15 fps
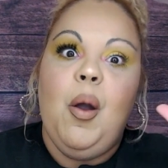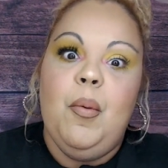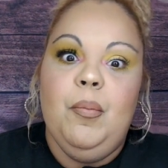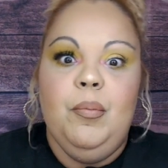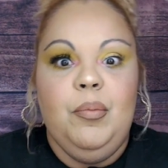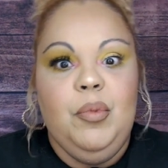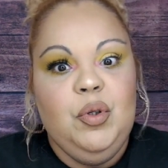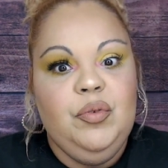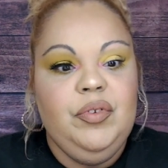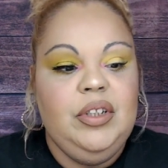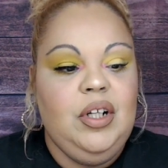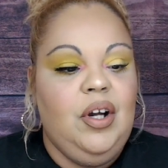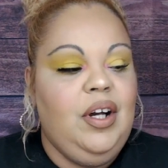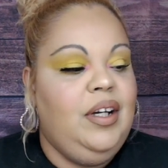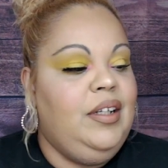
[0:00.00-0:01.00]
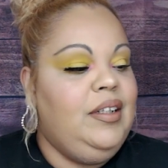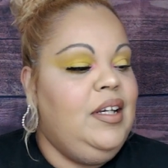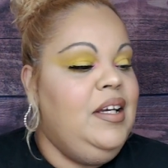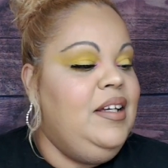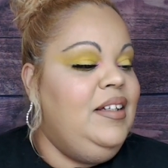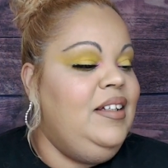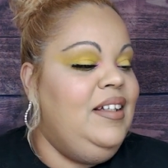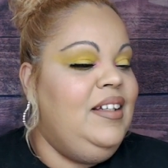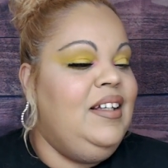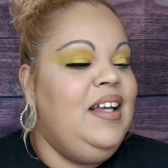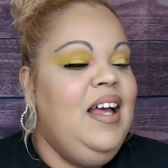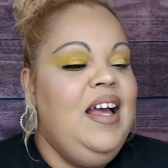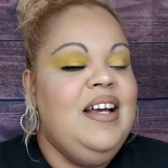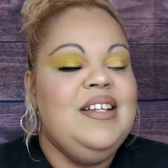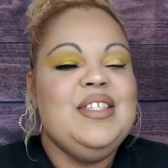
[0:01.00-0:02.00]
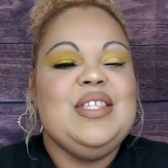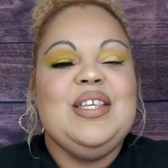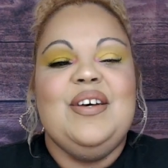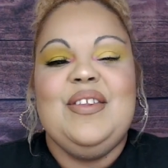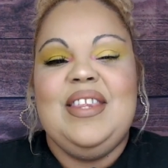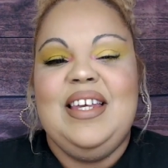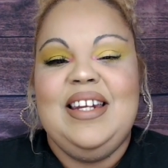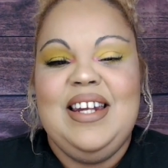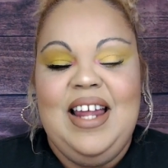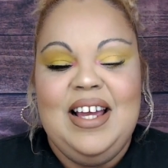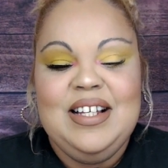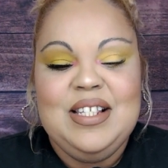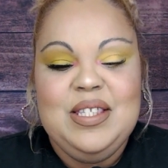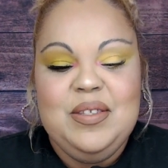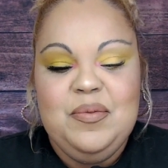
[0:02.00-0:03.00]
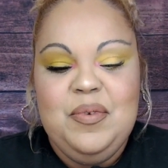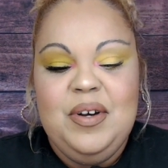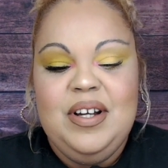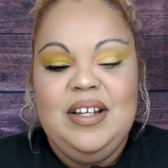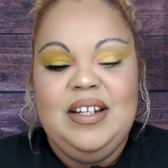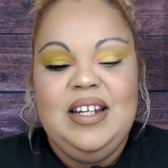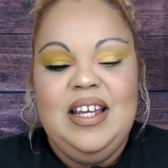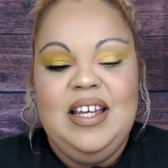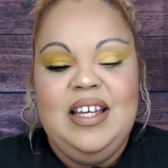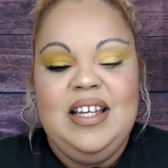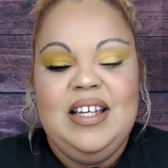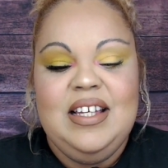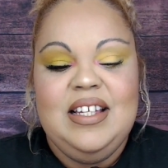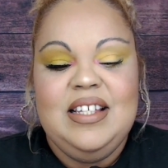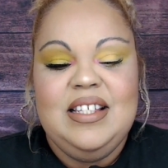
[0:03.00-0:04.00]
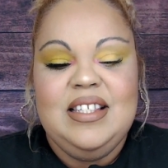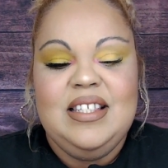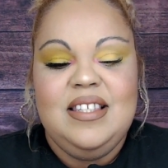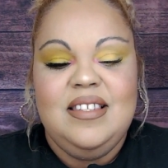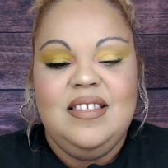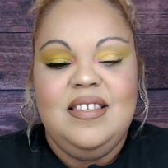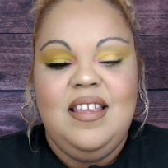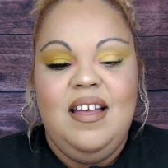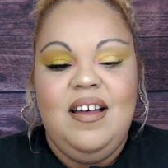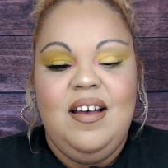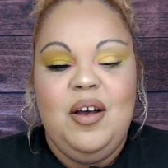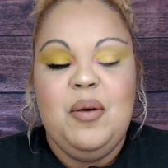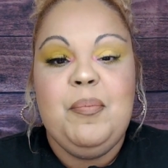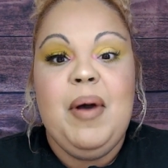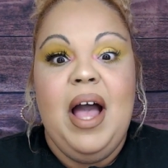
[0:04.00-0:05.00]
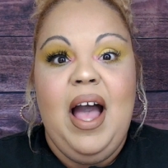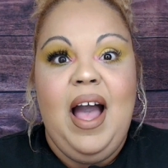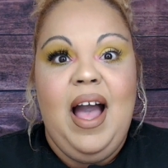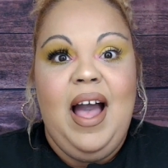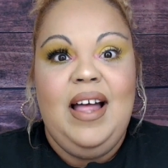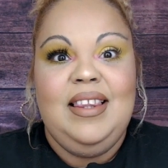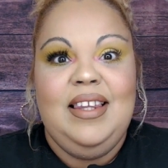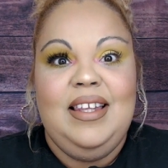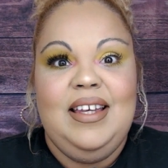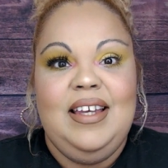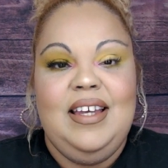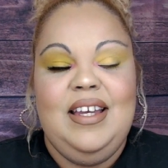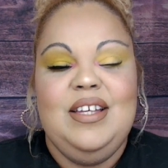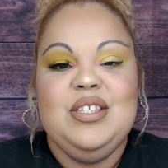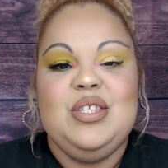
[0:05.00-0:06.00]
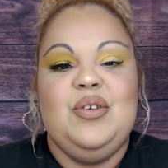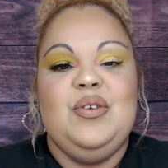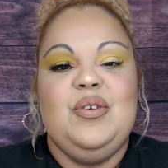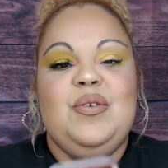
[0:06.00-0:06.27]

moving on. So the next one is the palette. So you